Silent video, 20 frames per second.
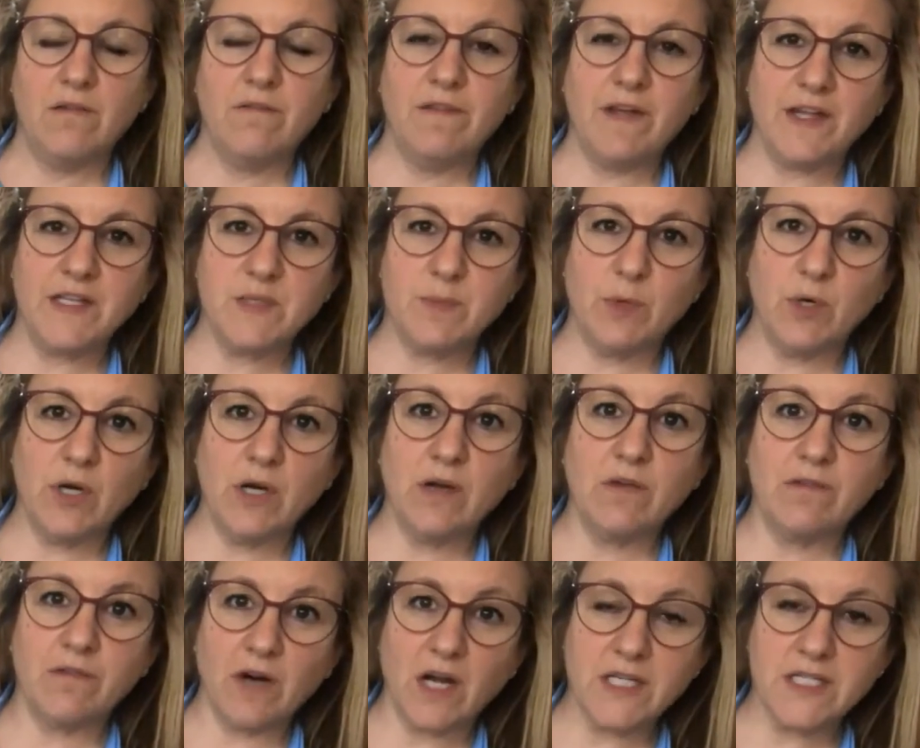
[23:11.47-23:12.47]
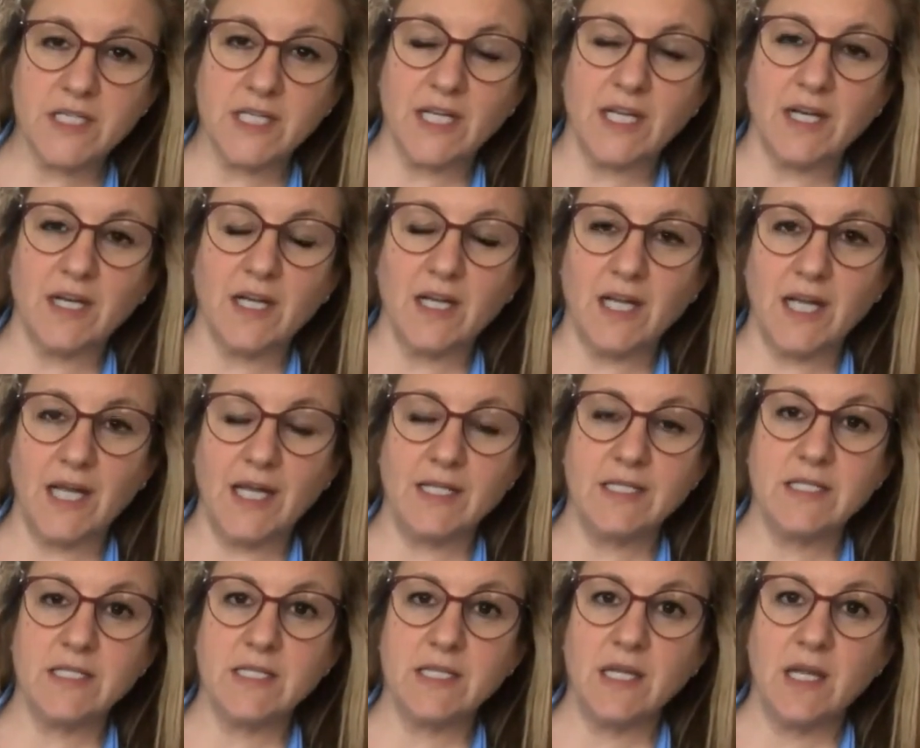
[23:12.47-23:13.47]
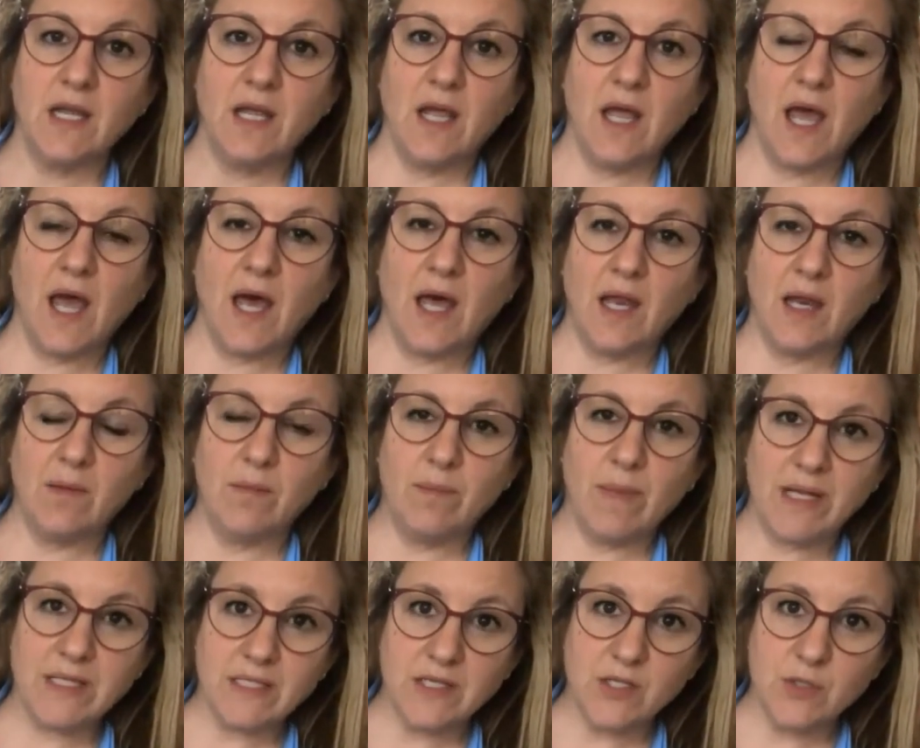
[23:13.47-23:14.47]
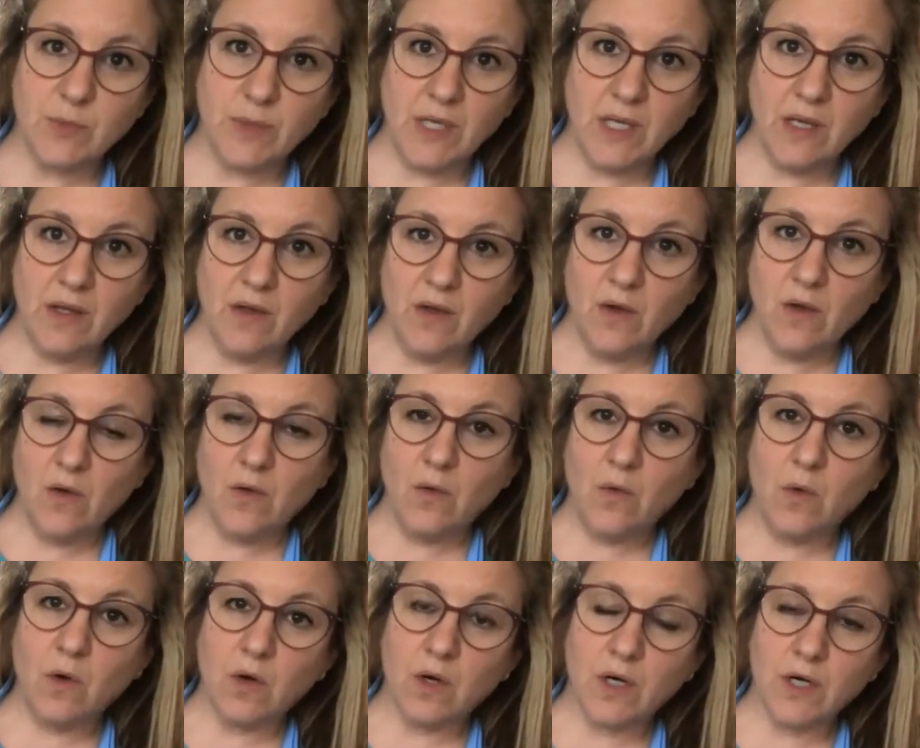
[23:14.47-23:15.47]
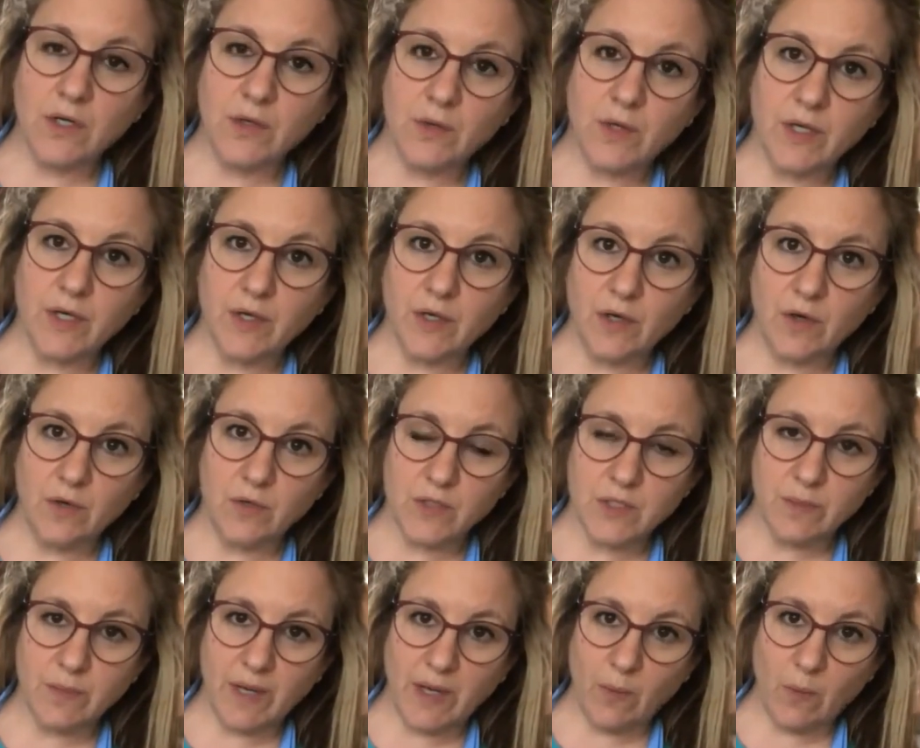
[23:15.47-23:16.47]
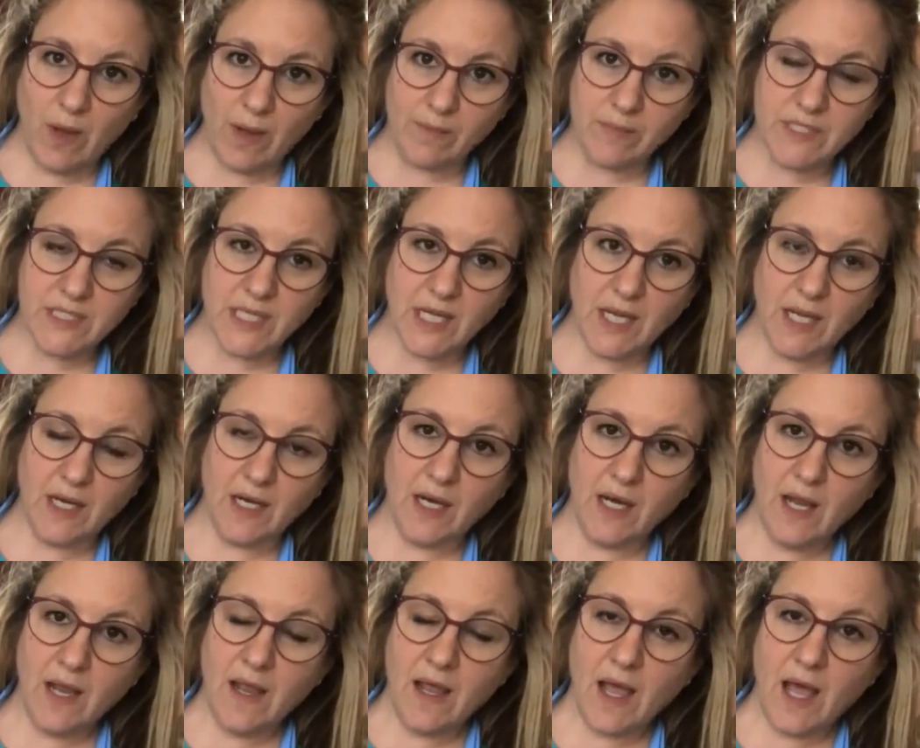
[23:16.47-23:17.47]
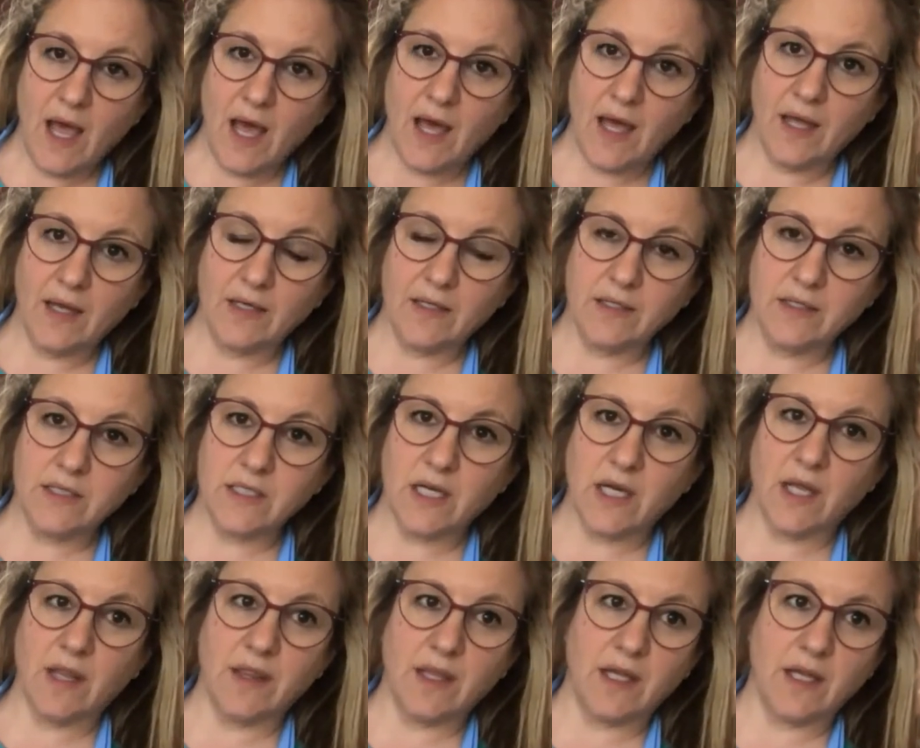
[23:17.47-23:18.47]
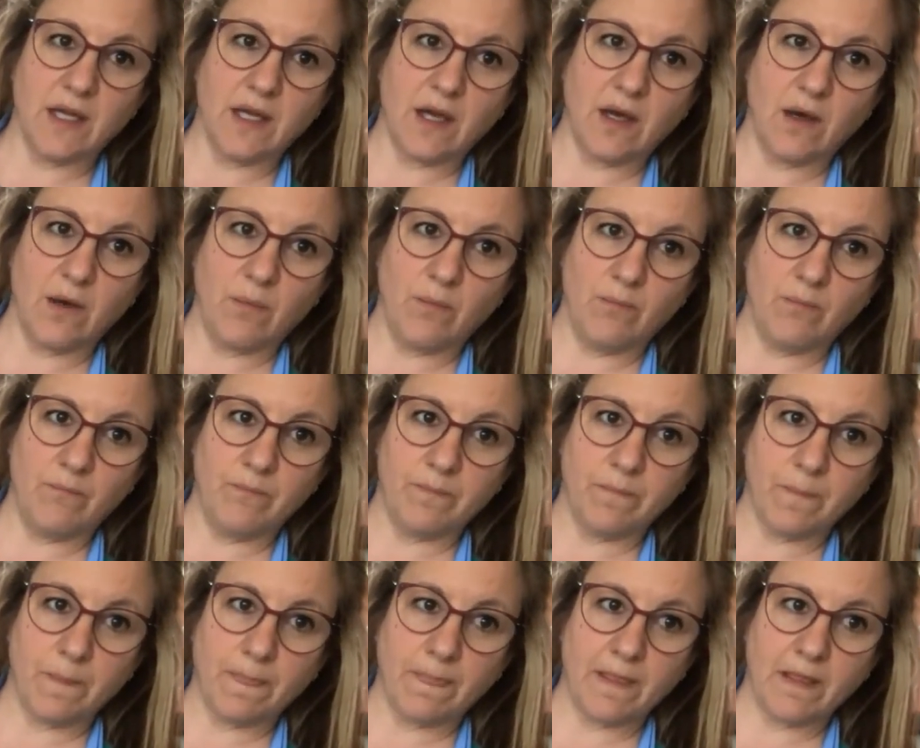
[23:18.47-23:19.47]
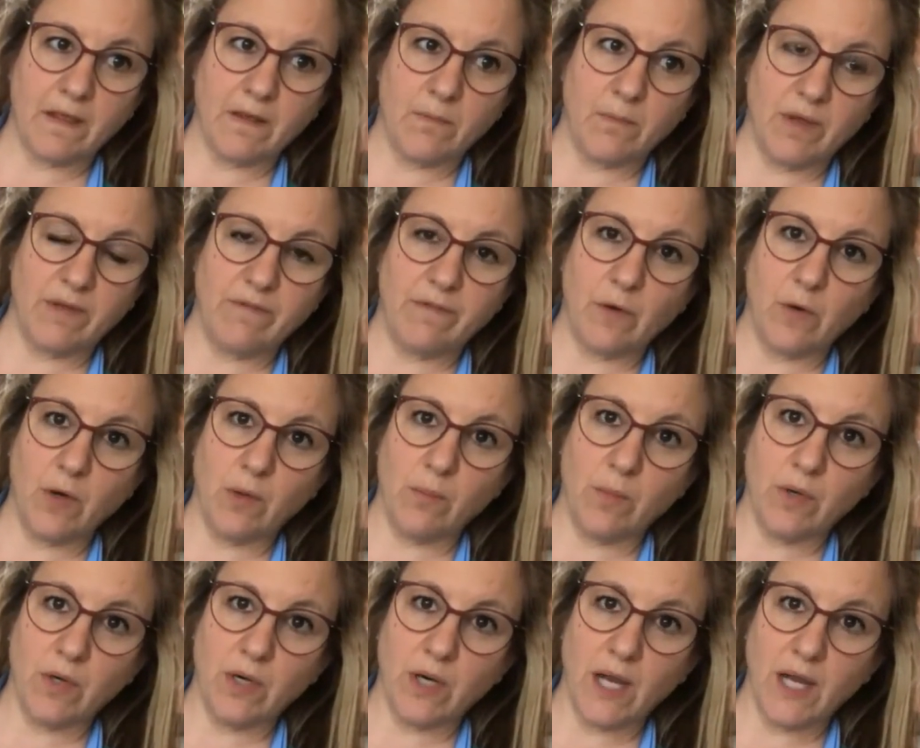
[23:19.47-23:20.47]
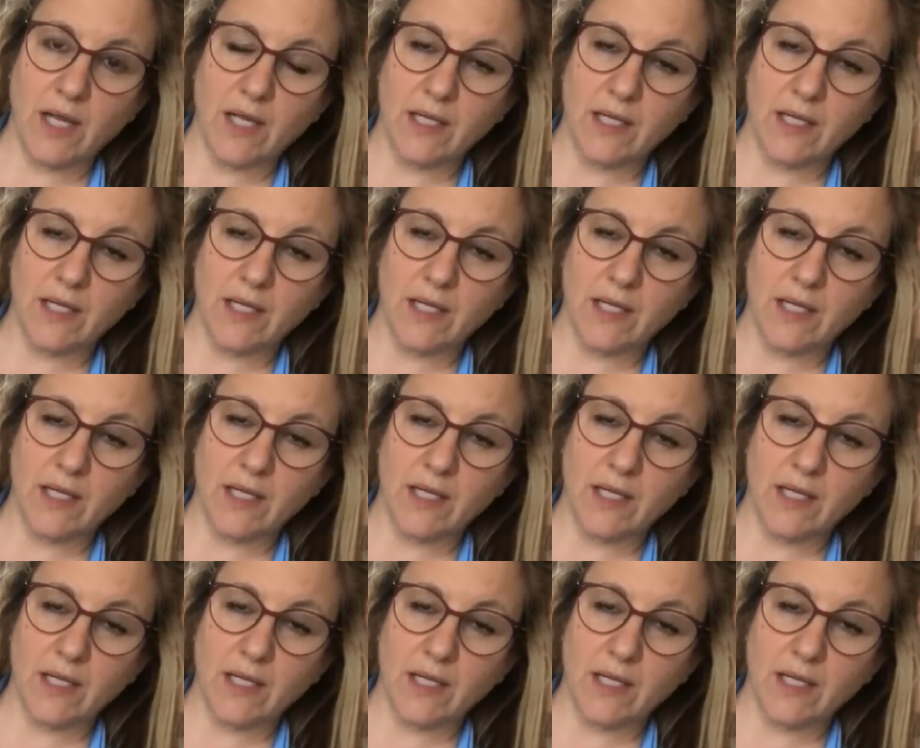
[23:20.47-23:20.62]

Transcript: Facebook, Frosting and Glaze, and message me, or you can go to my website, and I think my phone number